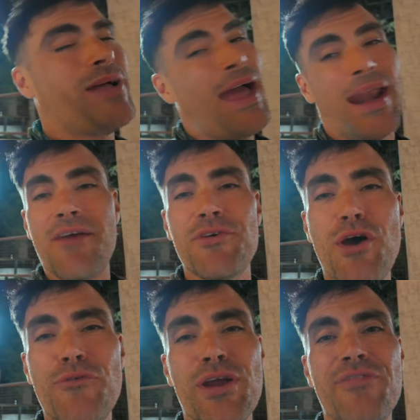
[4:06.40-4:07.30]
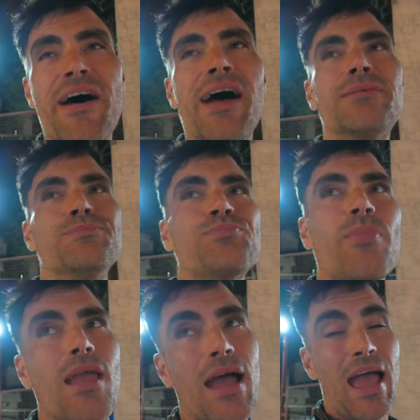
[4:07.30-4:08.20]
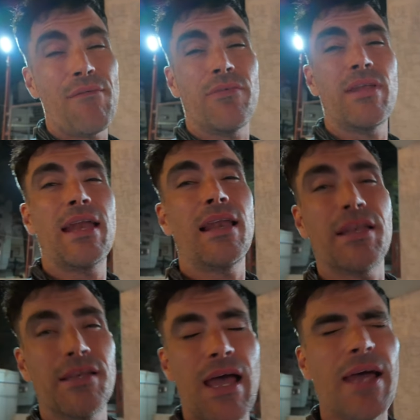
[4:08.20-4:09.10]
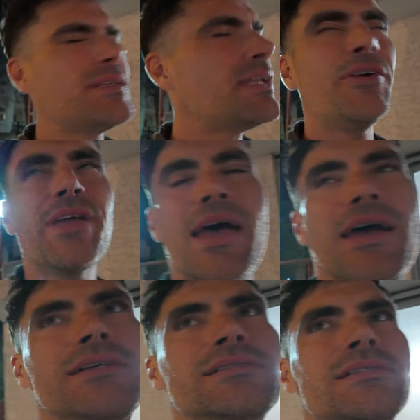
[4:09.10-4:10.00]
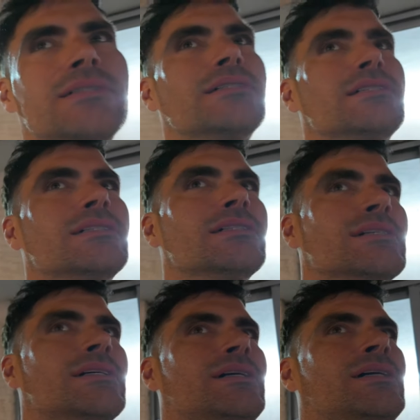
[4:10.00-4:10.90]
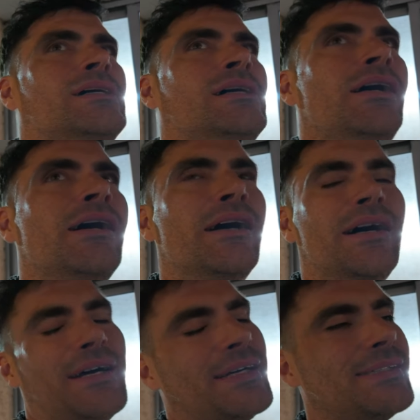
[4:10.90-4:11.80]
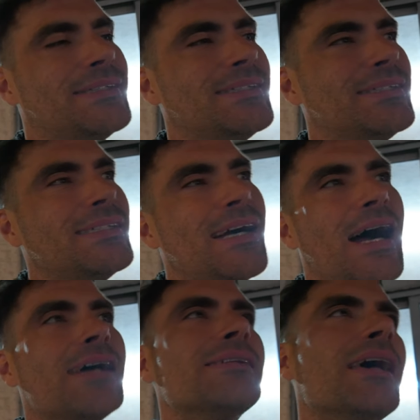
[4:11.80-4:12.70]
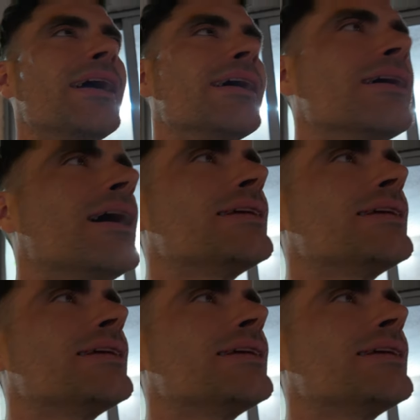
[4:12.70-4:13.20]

and I haven't gone very far. I haven't even had dinner yet. Oh, I